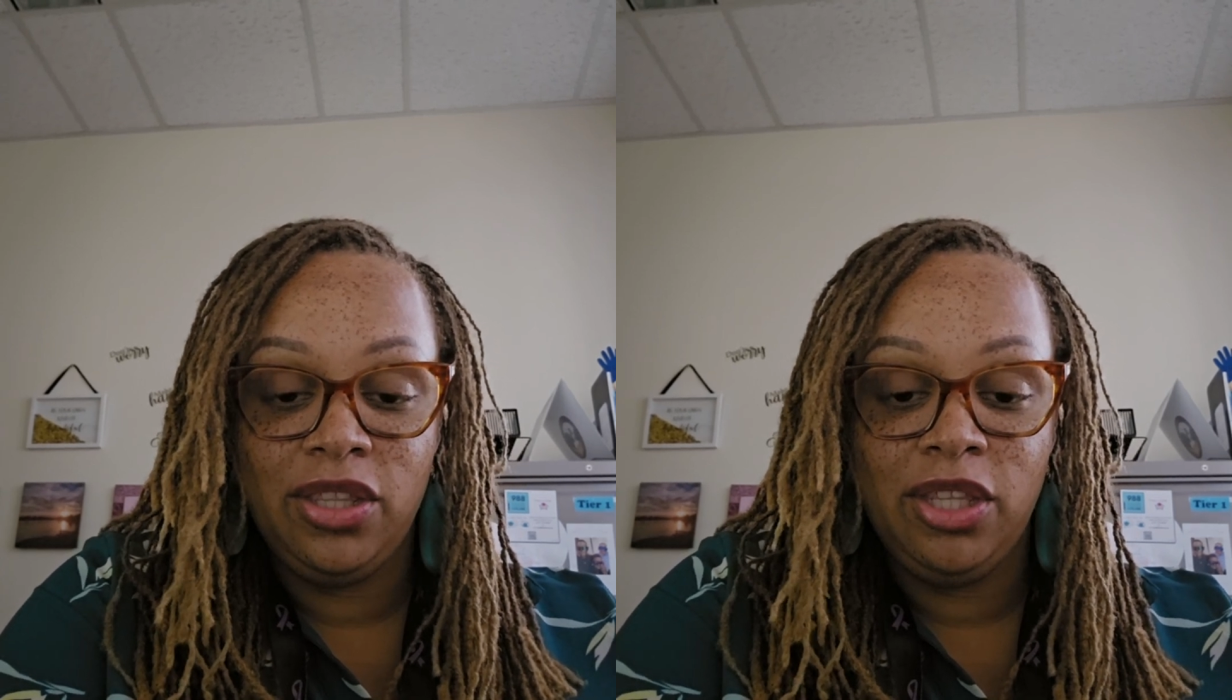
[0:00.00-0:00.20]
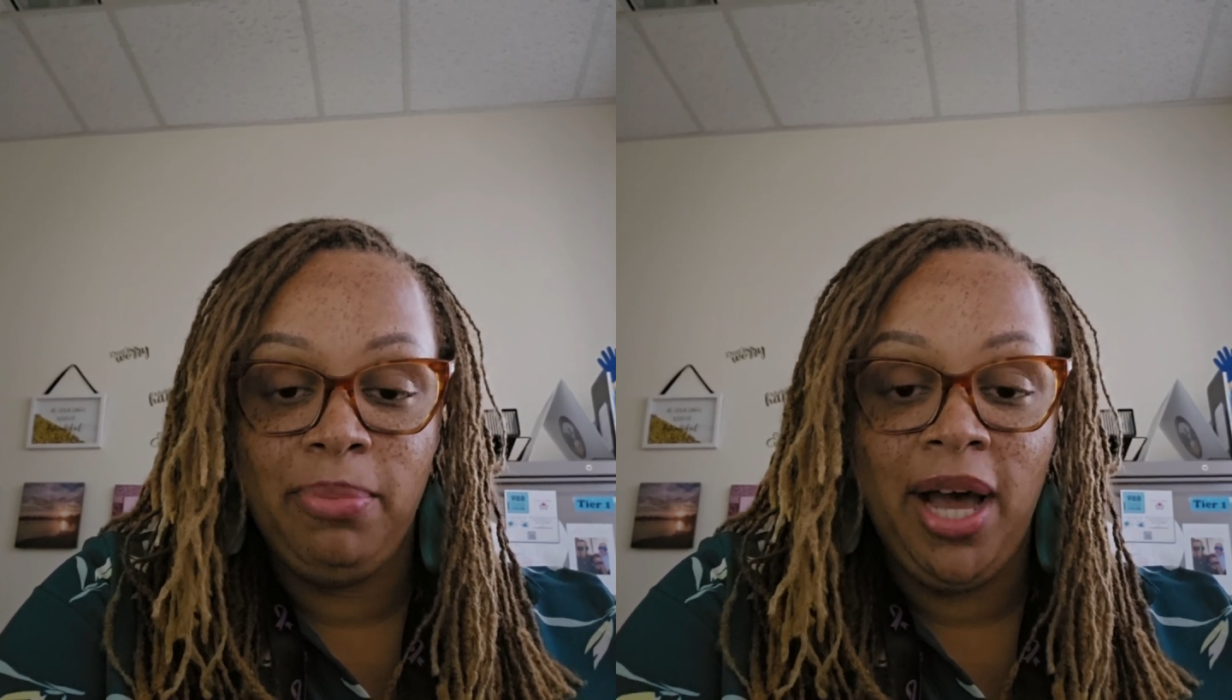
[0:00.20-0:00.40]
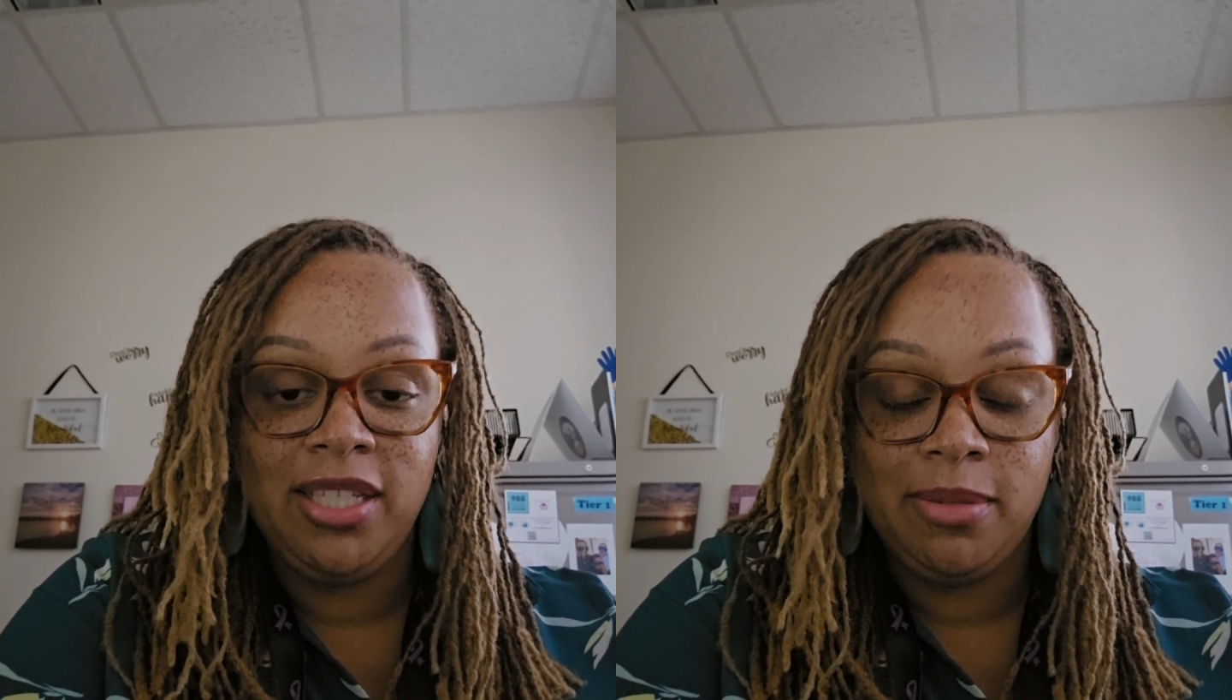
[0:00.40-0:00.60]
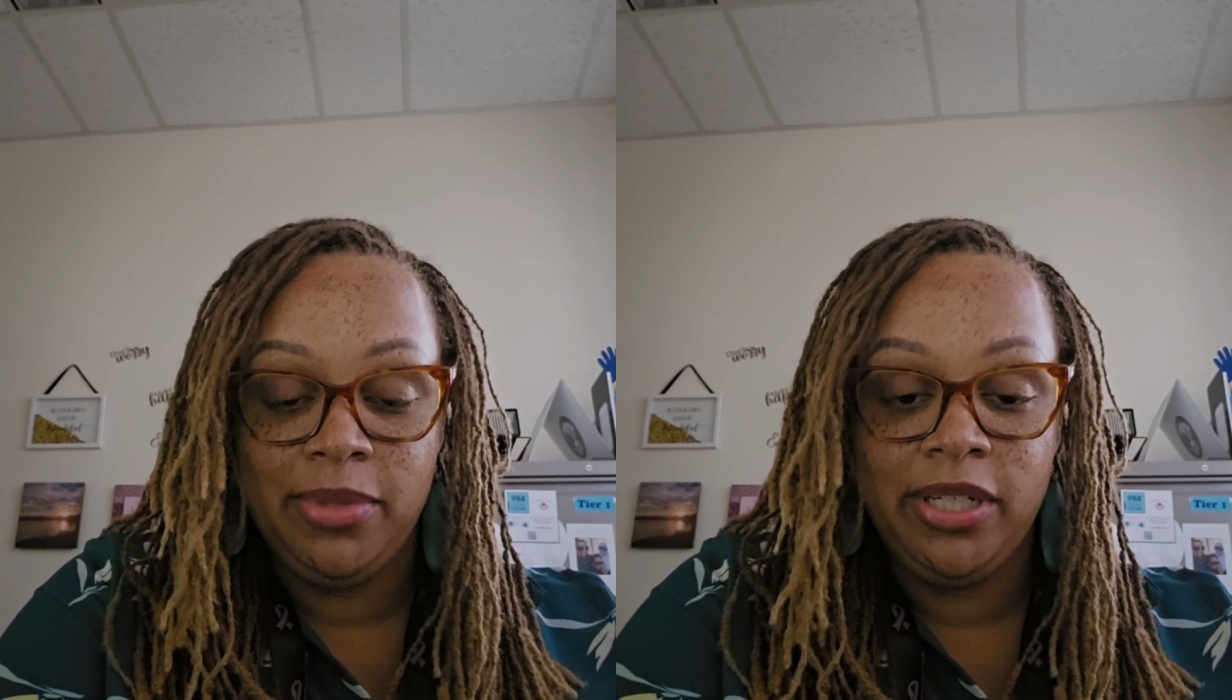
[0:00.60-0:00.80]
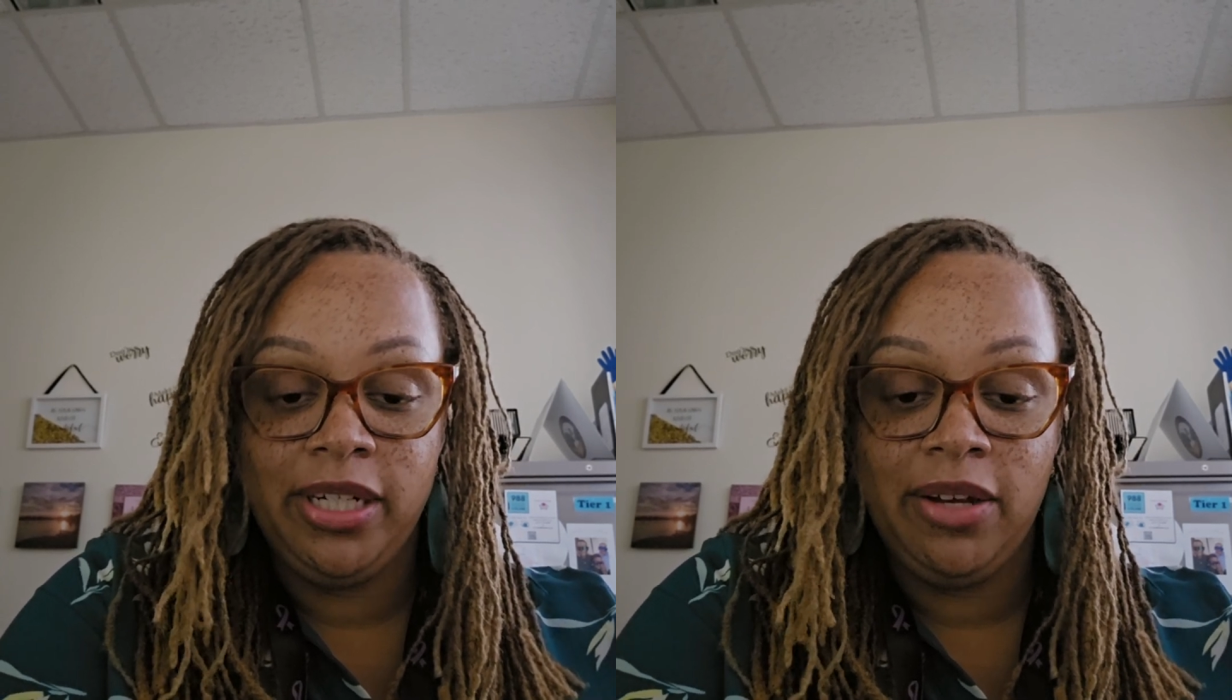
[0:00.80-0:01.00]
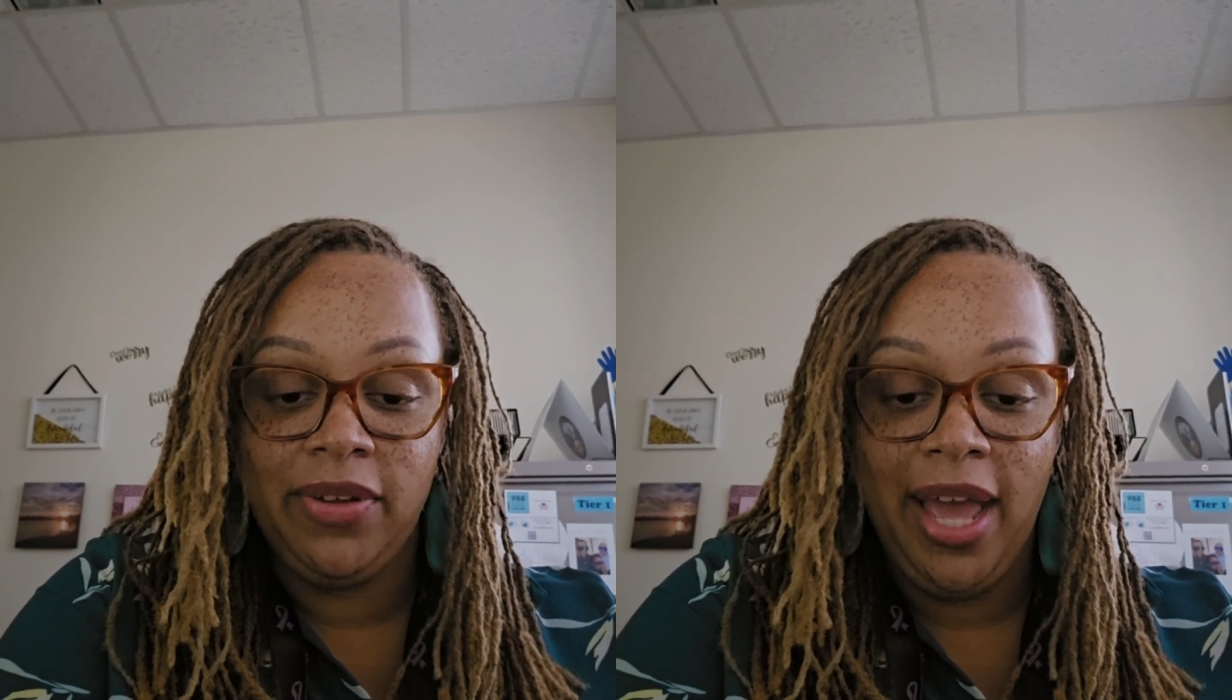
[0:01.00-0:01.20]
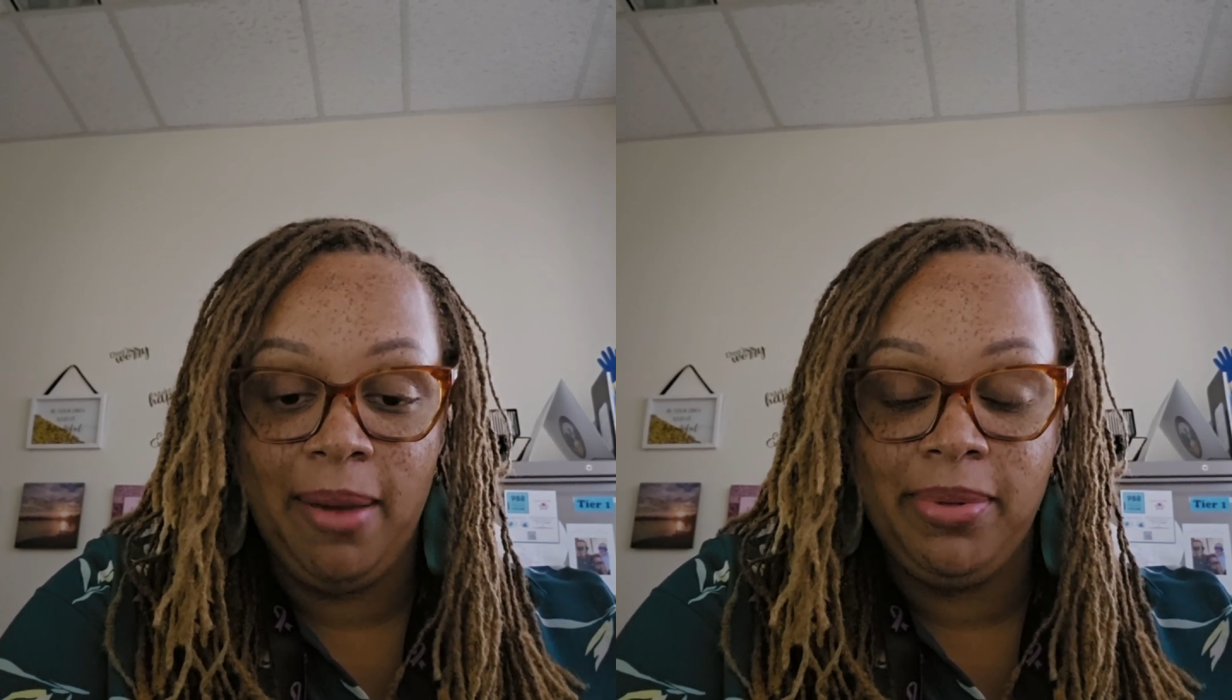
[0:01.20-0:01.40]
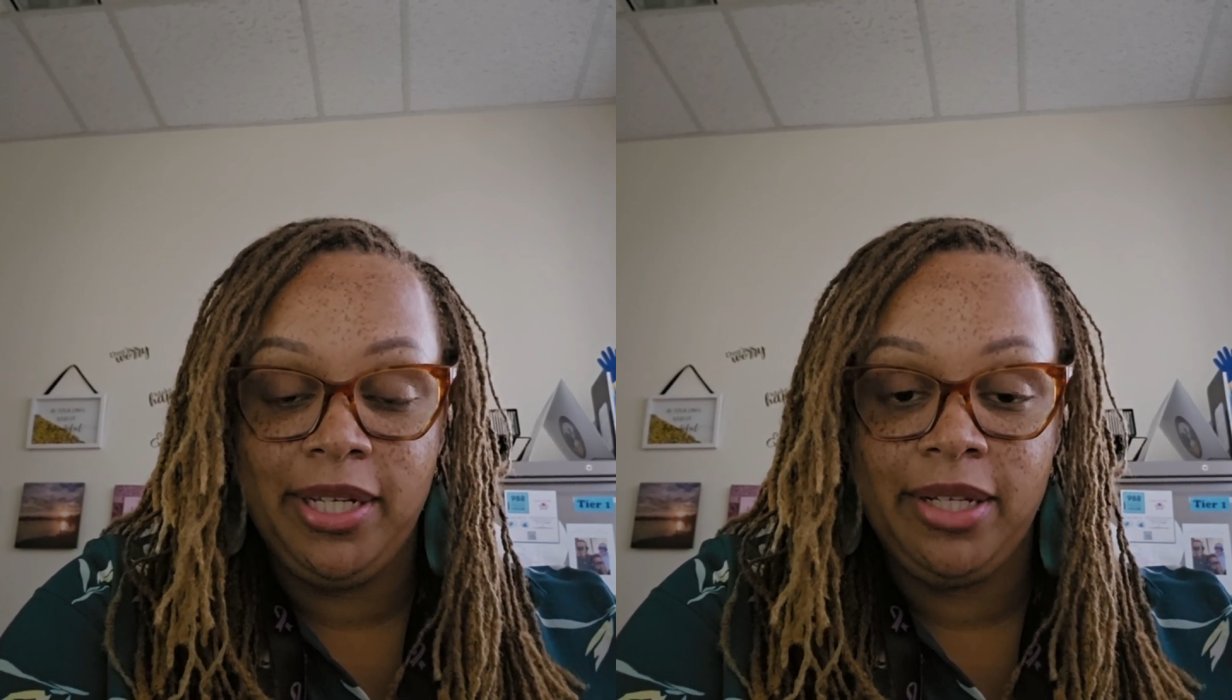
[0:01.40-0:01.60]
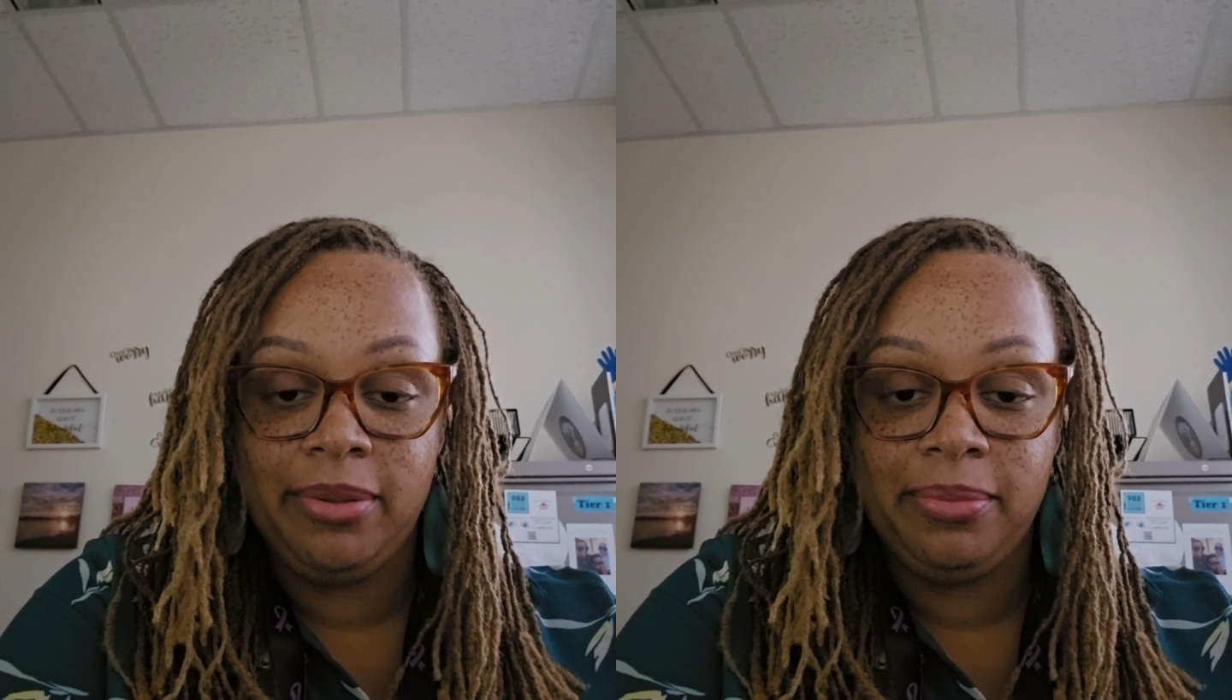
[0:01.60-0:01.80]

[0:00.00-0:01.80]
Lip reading: the possibility of it happening.